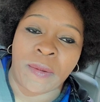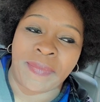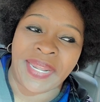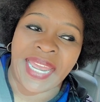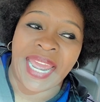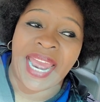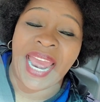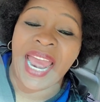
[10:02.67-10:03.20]

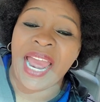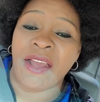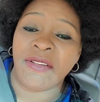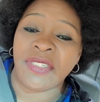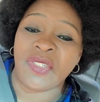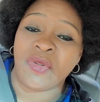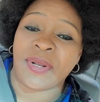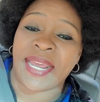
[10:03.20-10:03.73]
their
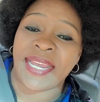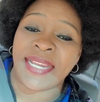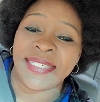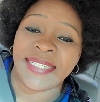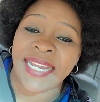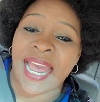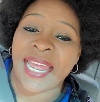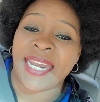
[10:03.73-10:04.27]
house to the
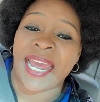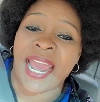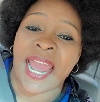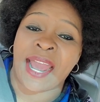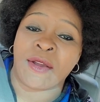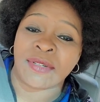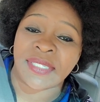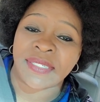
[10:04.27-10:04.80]
inside the
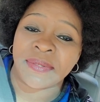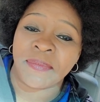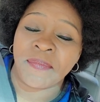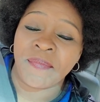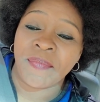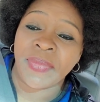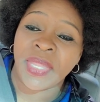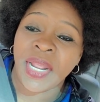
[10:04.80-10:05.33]
house.
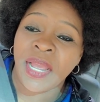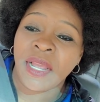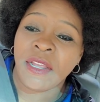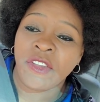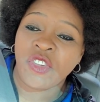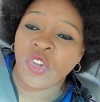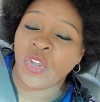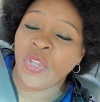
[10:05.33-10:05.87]

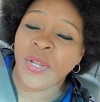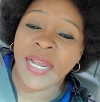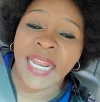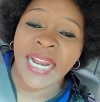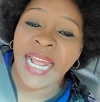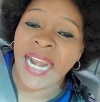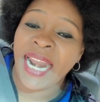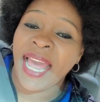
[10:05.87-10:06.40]
So you
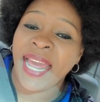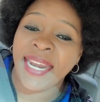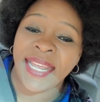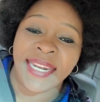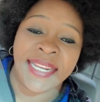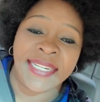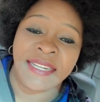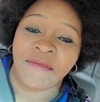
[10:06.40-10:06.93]
cannot learn
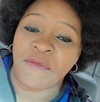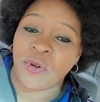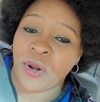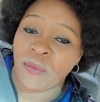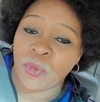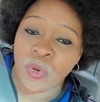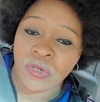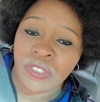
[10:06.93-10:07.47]
anything
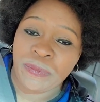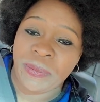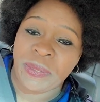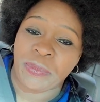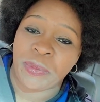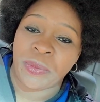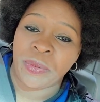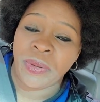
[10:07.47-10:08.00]
from those
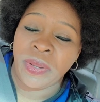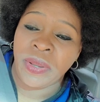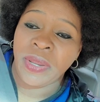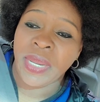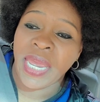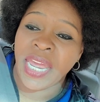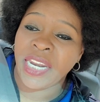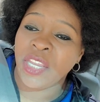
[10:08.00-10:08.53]
people.
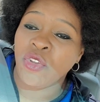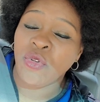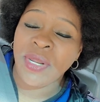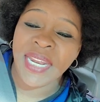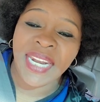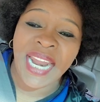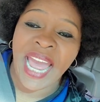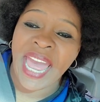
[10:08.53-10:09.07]
And you
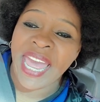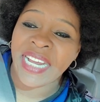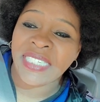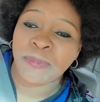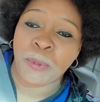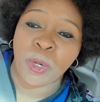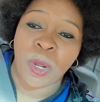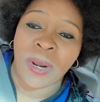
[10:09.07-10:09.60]
did not
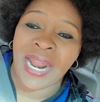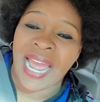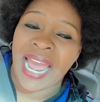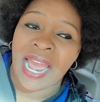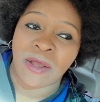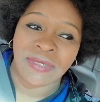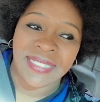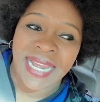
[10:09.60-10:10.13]
explore
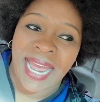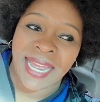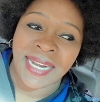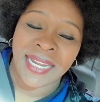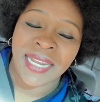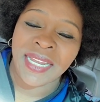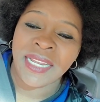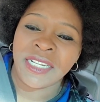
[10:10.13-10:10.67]
outside.
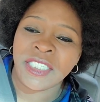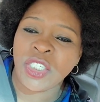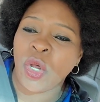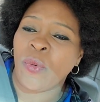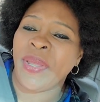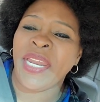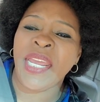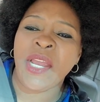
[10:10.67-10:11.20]
So
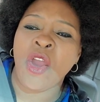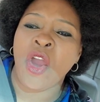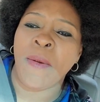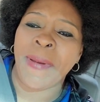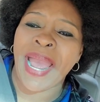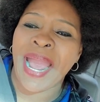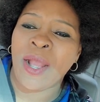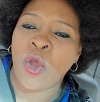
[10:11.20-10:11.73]
when you go
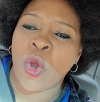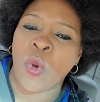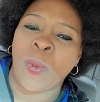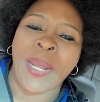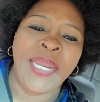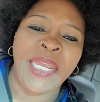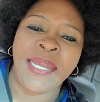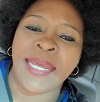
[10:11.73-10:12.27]
back home,
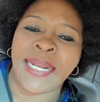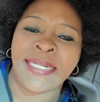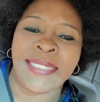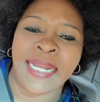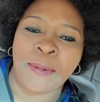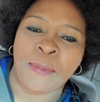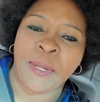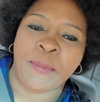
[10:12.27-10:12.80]
what are you going to
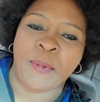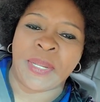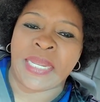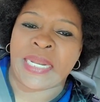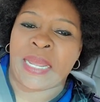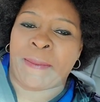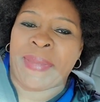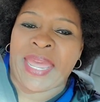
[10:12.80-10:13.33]
tell people
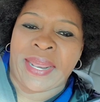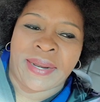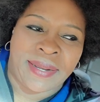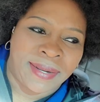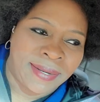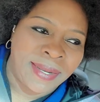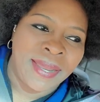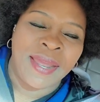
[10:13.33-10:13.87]
in
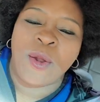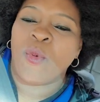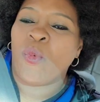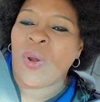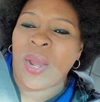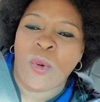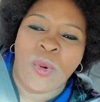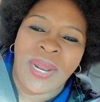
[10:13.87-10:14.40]
America?
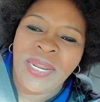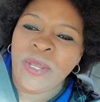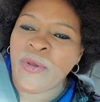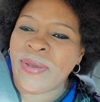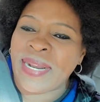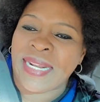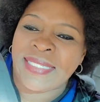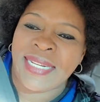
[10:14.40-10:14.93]
What are you
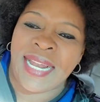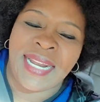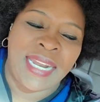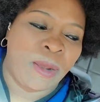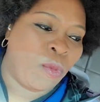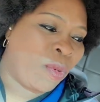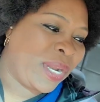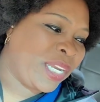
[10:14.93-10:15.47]
going to tell
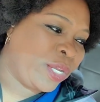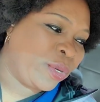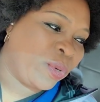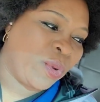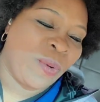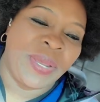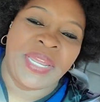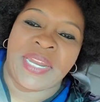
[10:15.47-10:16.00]
them? What do you
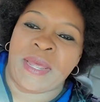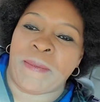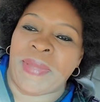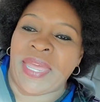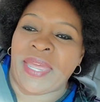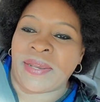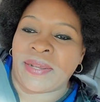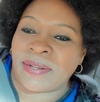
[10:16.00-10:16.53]
know in
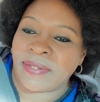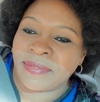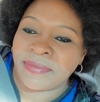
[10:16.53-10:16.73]
America?